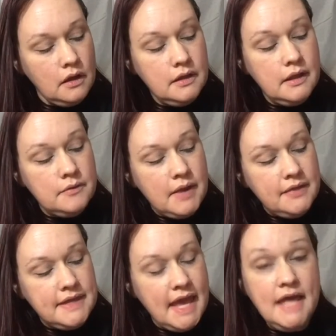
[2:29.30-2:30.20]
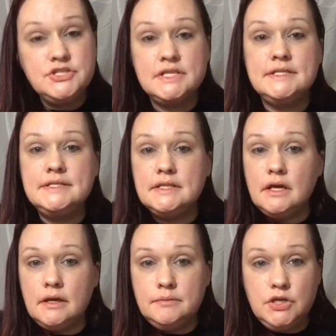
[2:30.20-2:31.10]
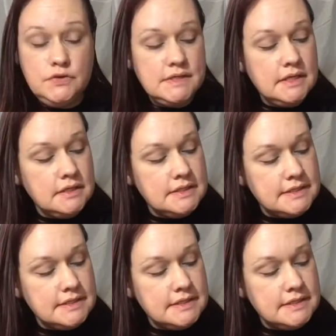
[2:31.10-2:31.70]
And then around the edges, I'm using